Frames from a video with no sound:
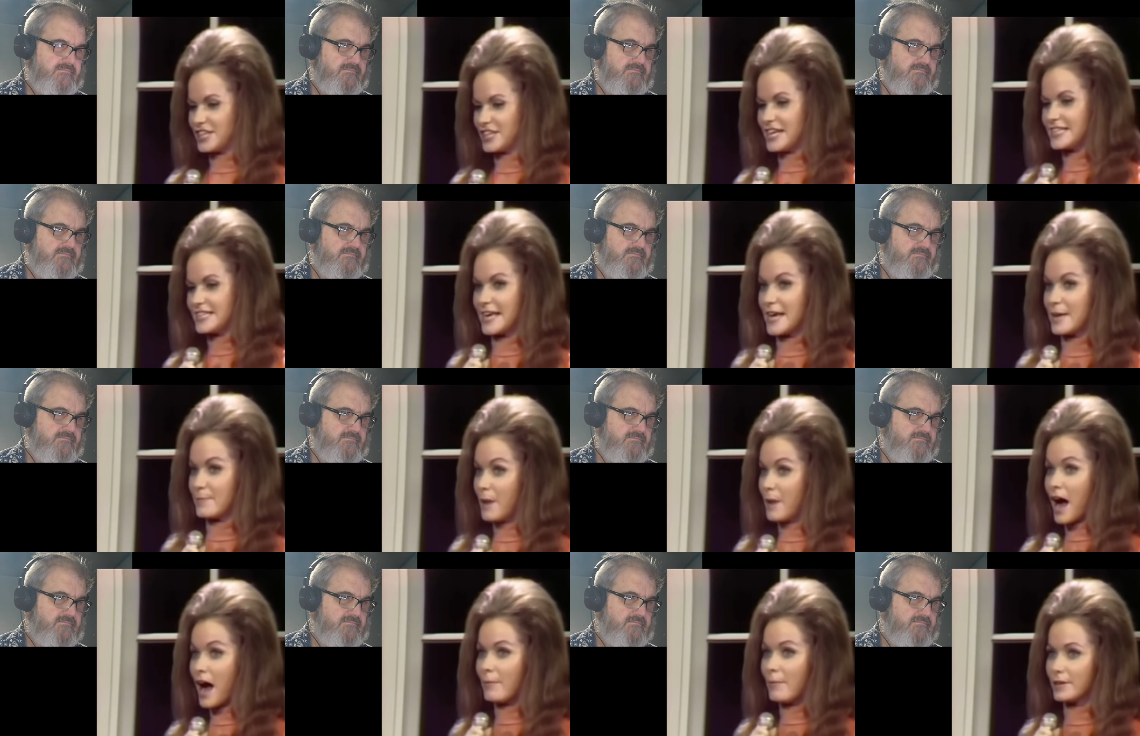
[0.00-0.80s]
Speaker 1: And she
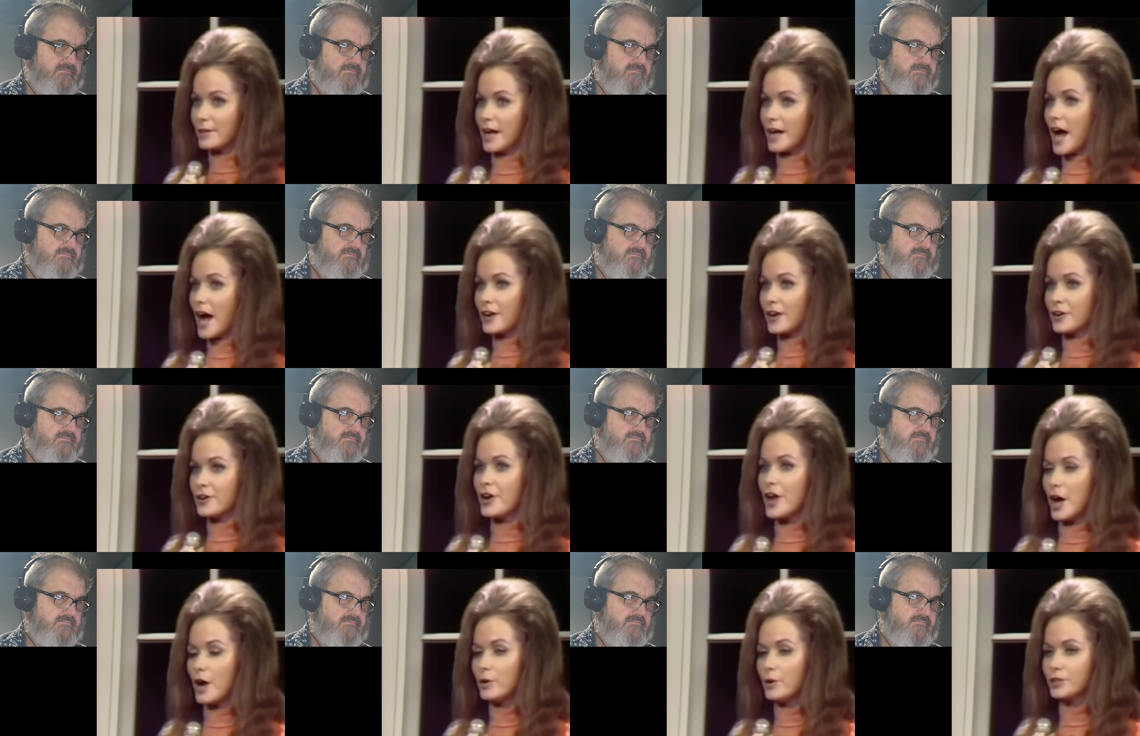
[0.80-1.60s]
said, "Mama,
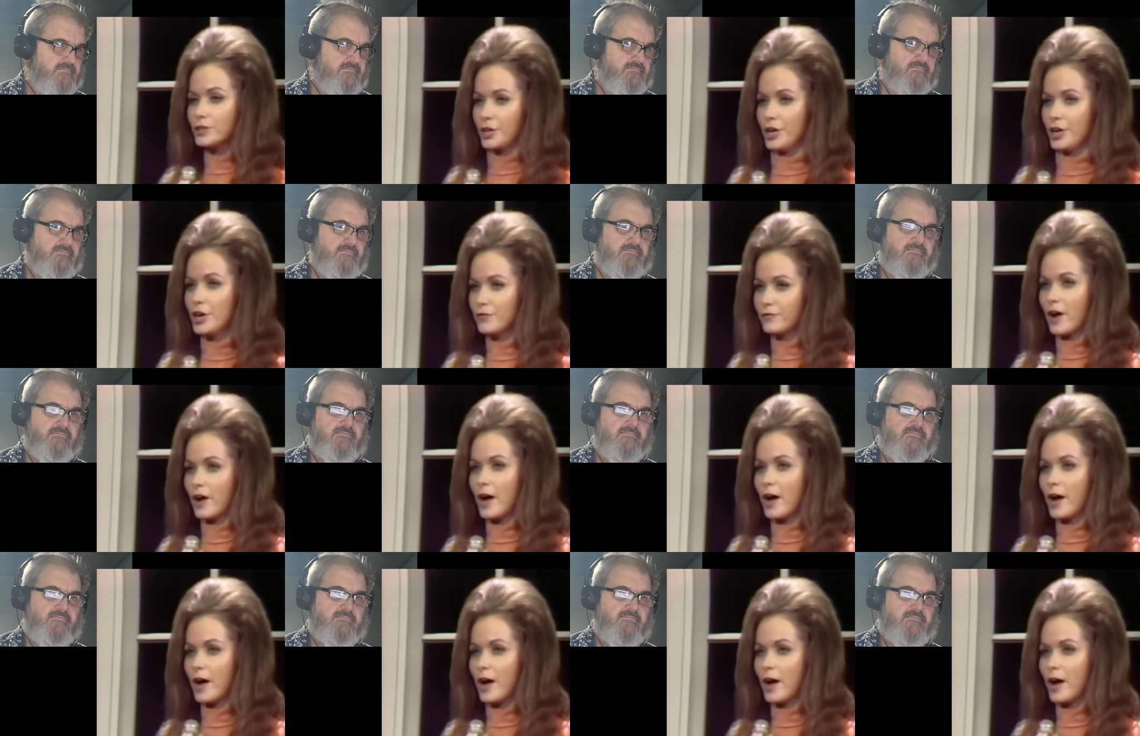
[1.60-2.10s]
got a note